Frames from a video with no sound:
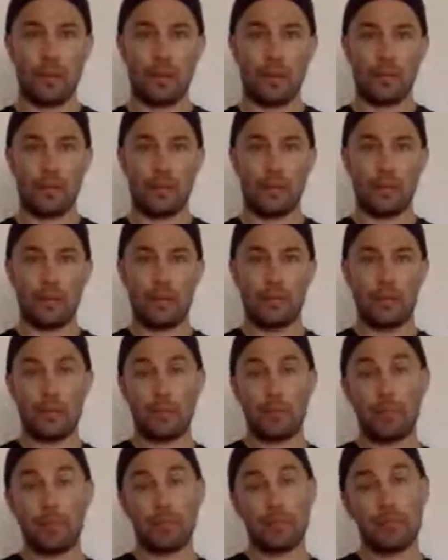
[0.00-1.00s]
The
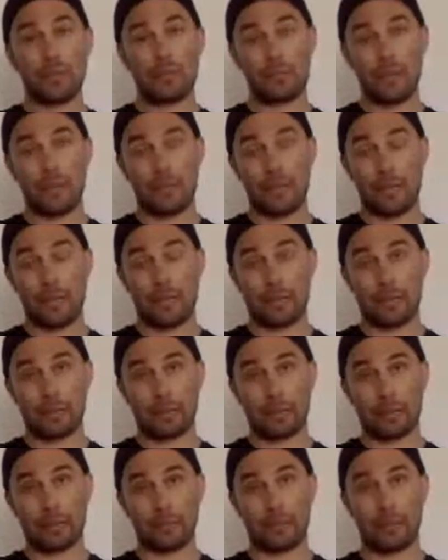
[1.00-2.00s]
tip of the stomach
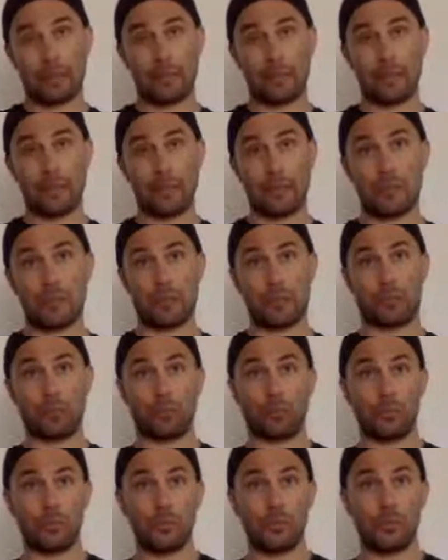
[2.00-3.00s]
comes
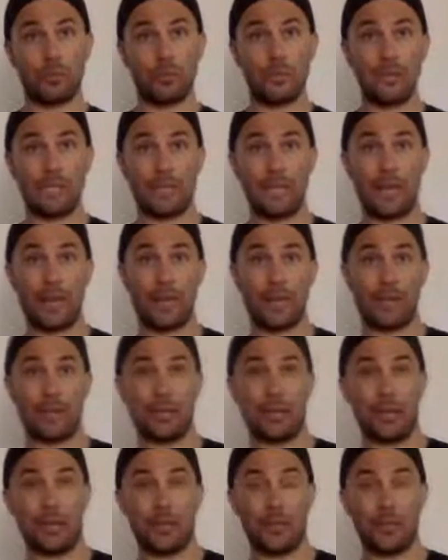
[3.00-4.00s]
through and down
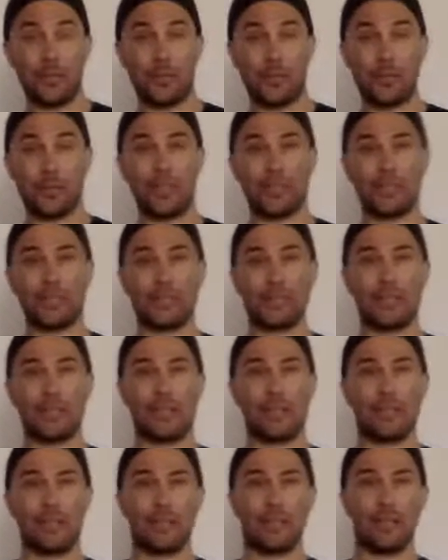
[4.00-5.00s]
and under.
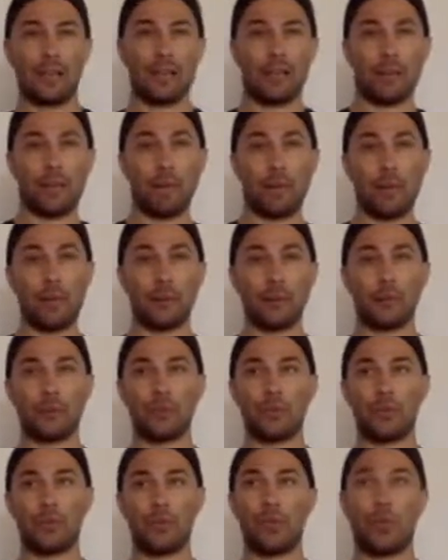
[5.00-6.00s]
It's about
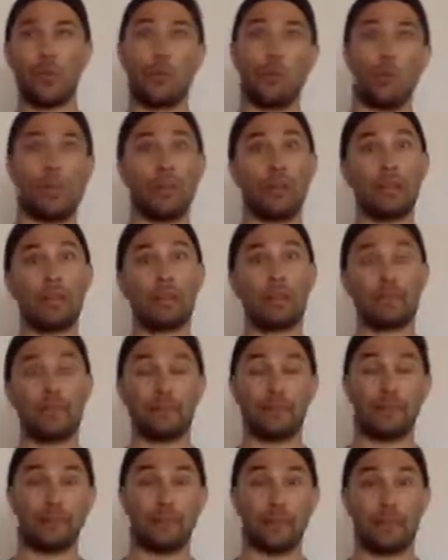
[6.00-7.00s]
12
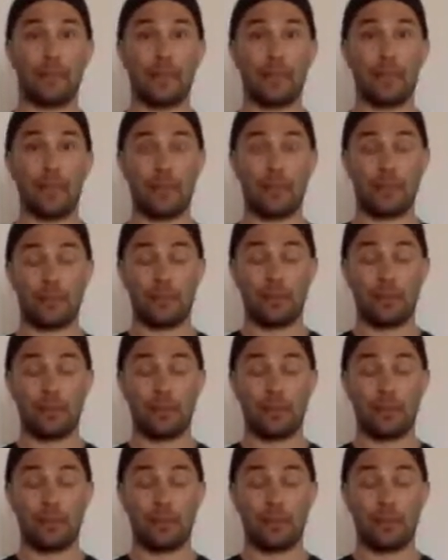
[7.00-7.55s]
centimeters